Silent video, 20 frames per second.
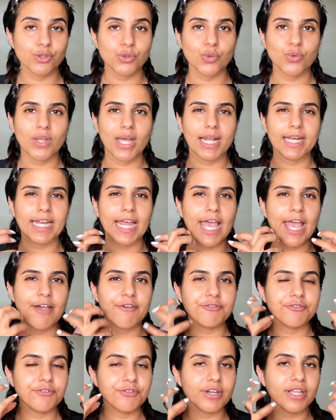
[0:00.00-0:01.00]
so that
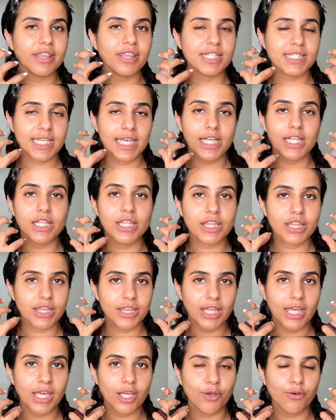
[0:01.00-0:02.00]
every single
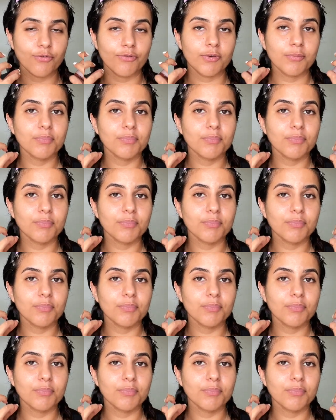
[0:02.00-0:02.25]
thing you've